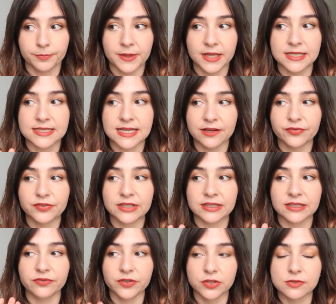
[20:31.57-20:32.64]
It
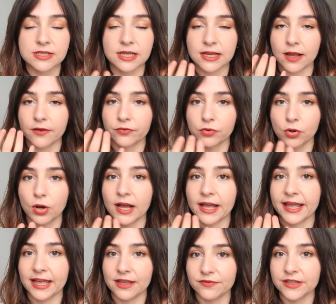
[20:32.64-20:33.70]
definitely feels like I've got a
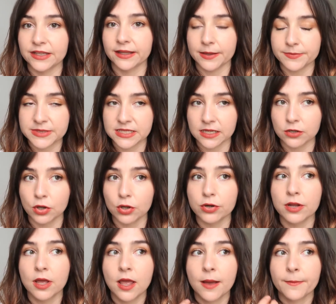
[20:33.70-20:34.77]
heavy lipstick
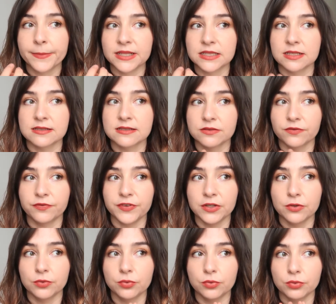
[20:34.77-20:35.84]
on, but it doesn't
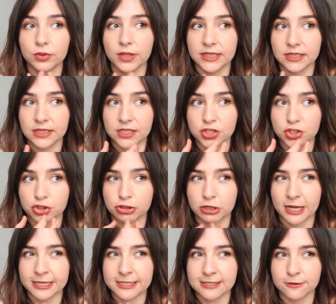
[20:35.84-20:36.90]
feel like it's
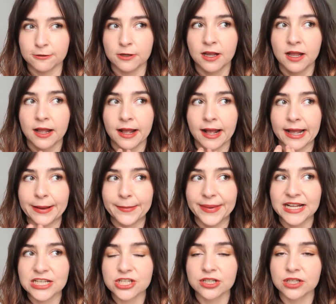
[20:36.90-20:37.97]
dried out. I
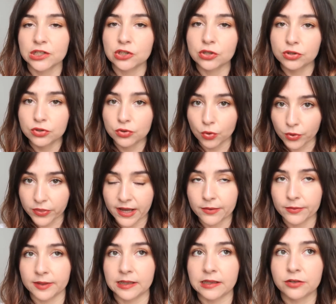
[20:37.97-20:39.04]
imagine it could go that
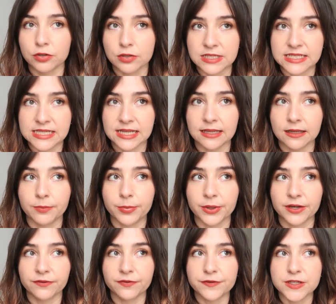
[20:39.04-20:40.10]
way through the day, but
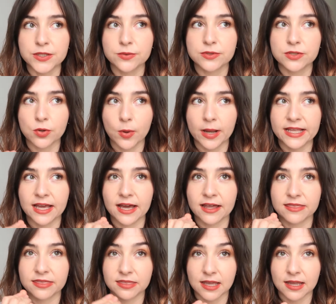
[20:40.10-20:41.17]
it feels quite a
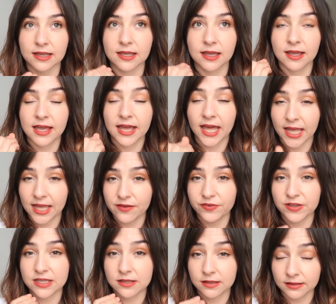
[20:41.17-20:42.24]
thick,
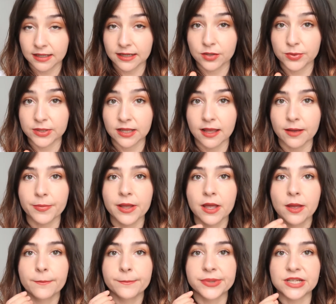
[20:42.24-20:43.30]
heavy liquid lip,
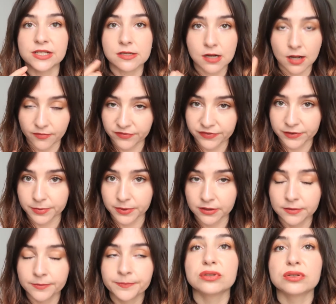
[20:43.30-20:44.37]
but it's comfortable.